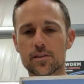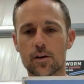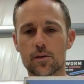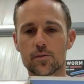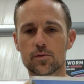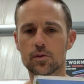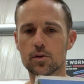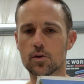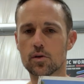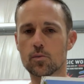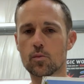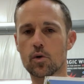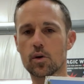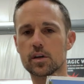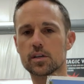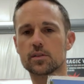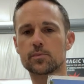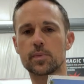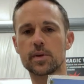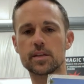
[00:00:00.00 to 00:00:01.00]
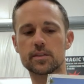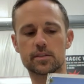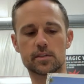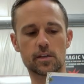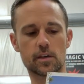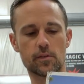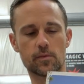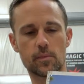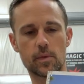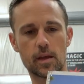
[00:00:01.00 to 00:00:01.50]
though. A little more
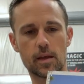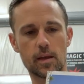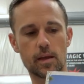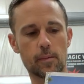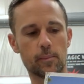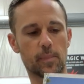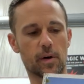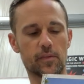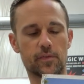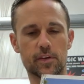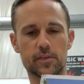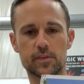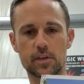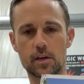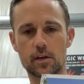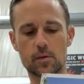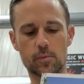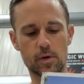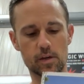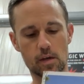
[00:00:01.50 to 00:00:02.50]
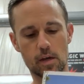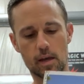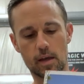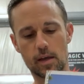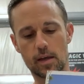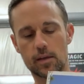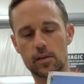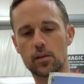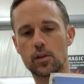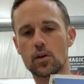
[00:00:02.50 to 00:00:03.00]
expensive, about $1,500.
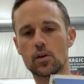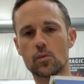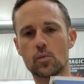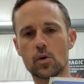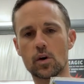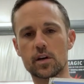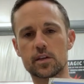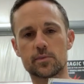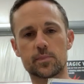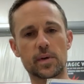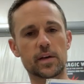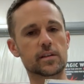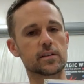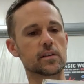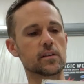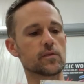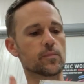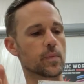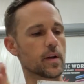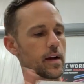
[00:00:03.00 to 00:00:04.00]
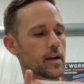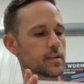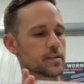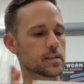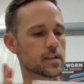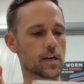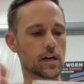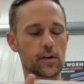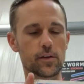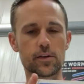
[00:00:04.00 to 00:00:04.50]
A little more expensive, but I can
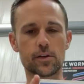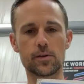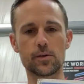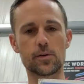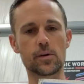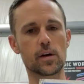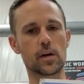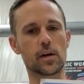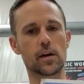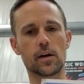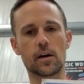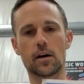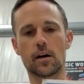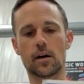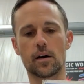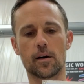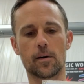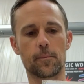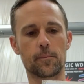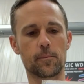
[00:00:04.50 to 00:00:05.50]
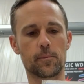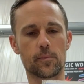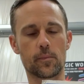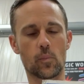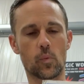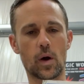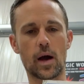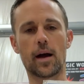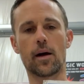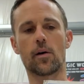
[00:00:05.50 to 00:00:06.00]
tell you,
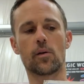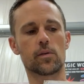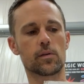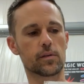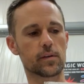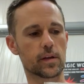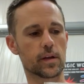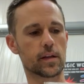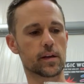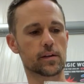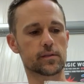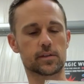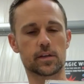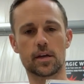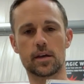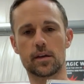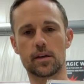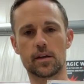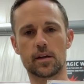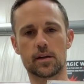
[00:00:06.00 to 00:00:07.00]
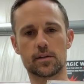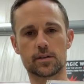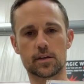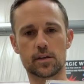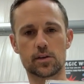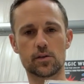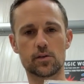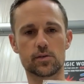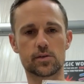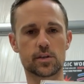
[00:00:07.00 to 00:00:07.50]
wow. It is a
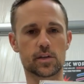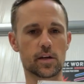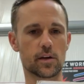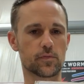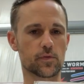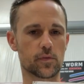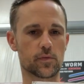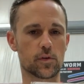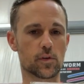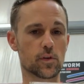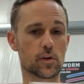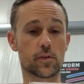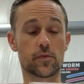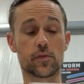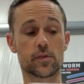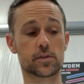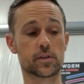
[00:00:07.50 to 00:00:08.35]
huge gift if you're looking for